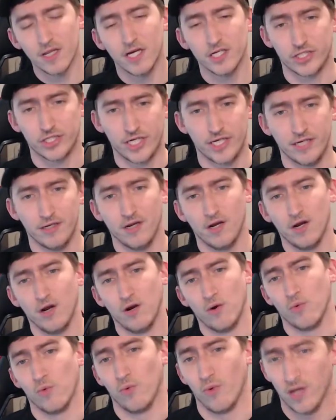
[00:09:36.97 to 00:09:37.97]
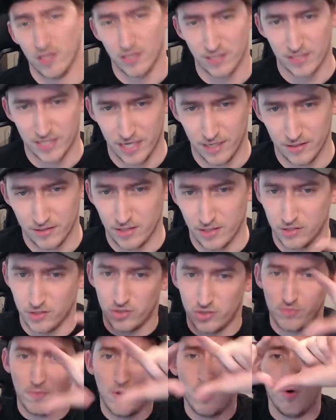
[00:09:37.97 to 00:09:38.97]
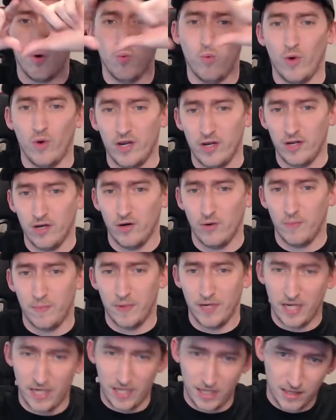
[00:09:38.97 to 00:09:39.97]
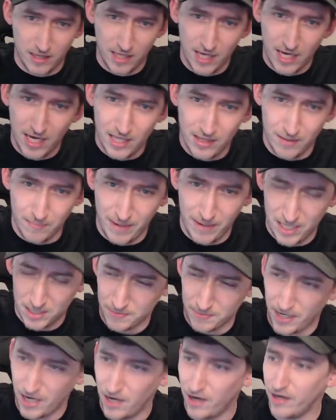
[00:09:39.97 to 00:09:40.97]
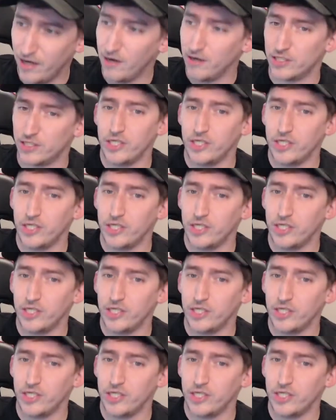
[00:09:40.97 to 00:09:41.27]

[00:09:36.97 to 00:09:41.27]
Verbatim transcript: she runs out. There's a small window beneath the basement area.